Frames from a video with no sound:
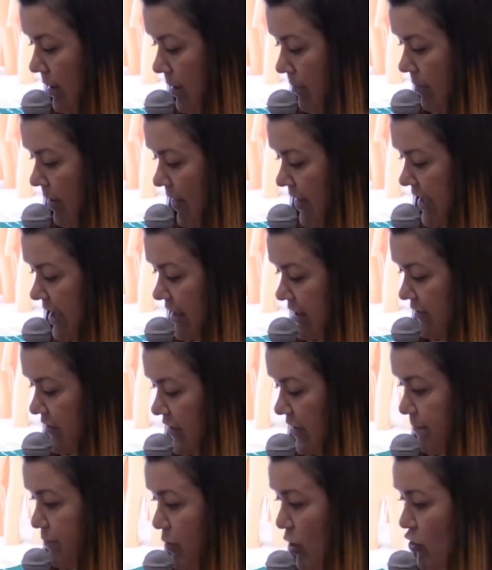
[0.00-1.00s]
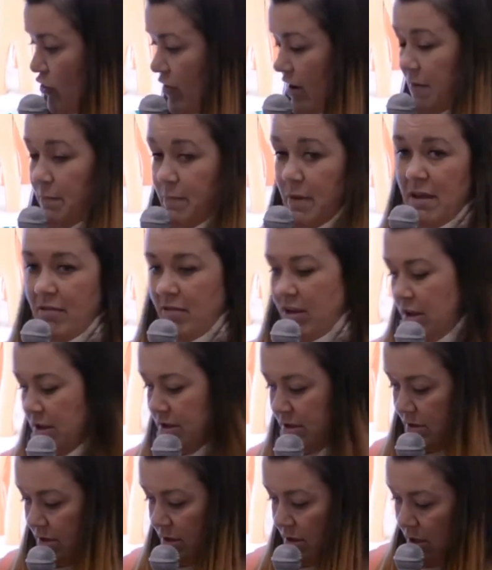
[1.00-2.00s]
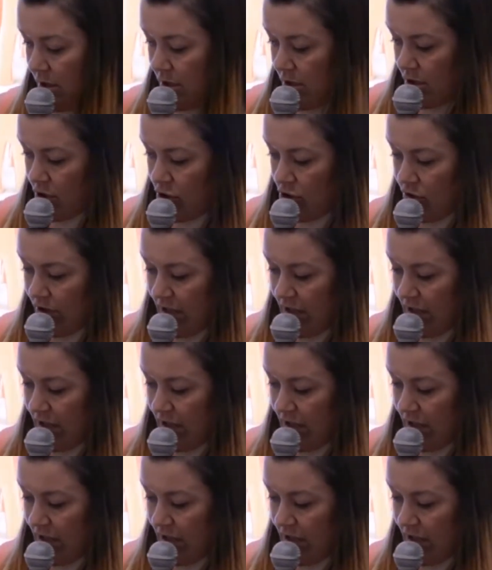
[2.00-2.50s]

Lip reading: By the end of this progress period, you